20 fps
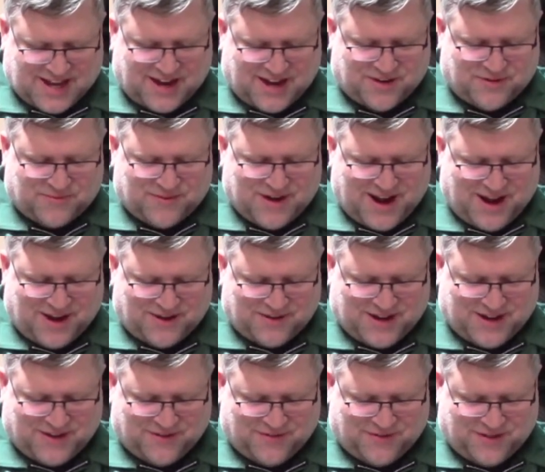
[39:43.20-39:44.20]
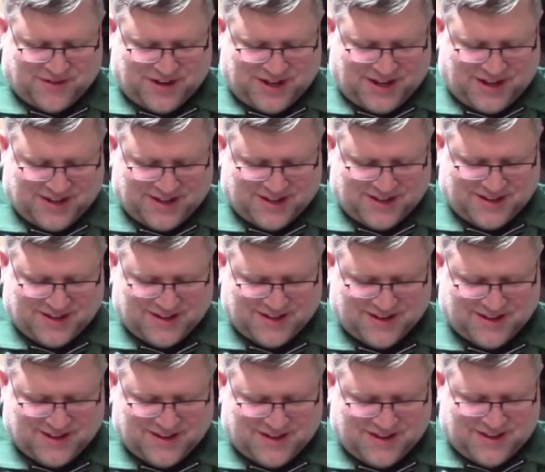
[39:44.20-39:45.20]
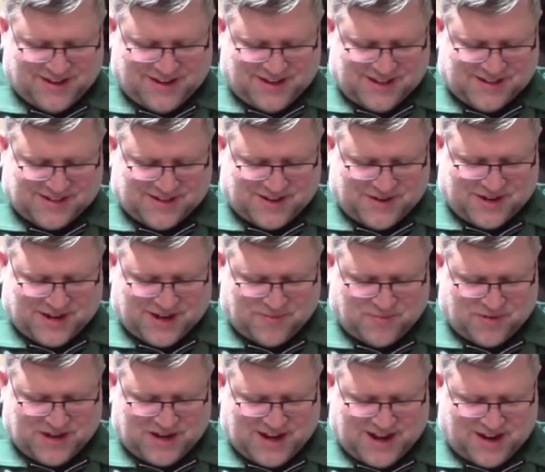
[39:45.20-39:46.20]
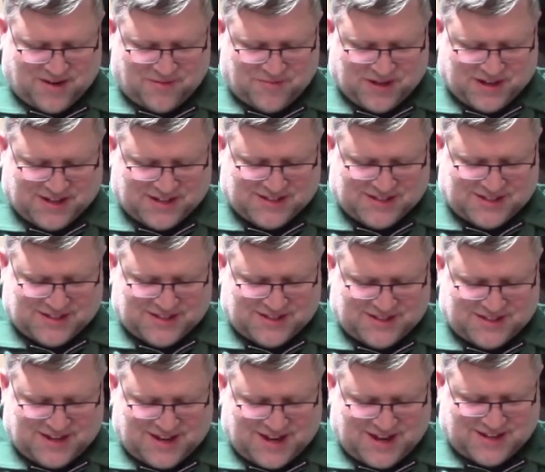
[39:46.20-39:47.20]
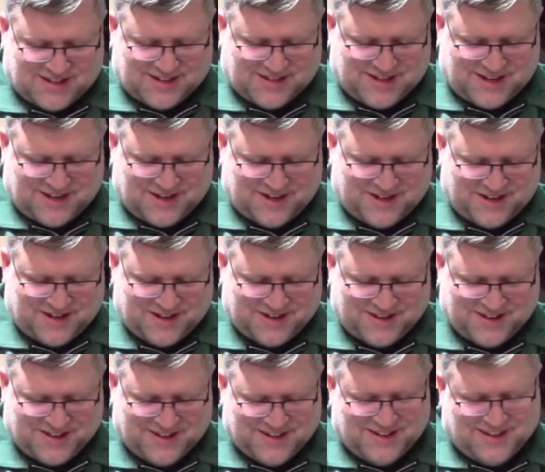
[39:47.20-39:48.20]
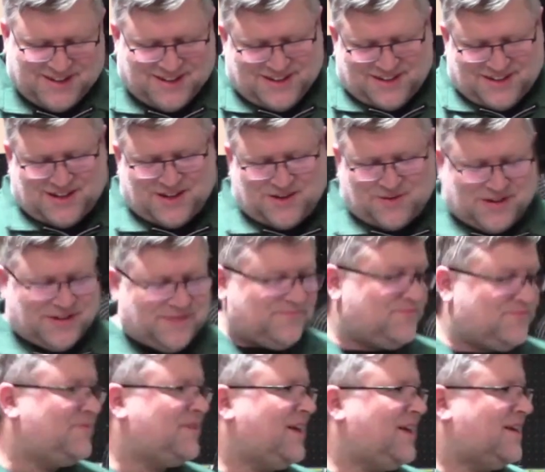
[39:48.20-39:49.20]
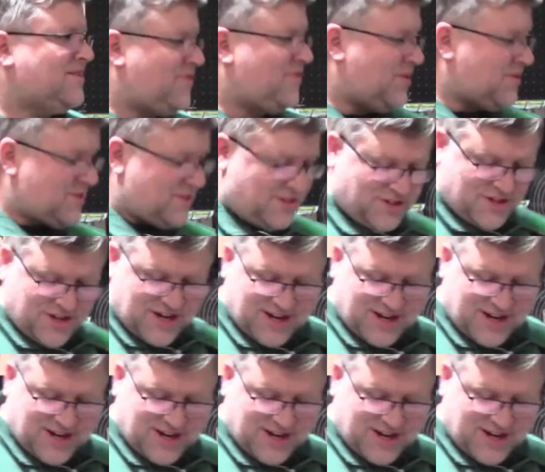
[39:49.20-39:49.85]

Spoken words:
around. How funny. It's going up and down because it's not centered. Oh, well. Yes, folks in the chat?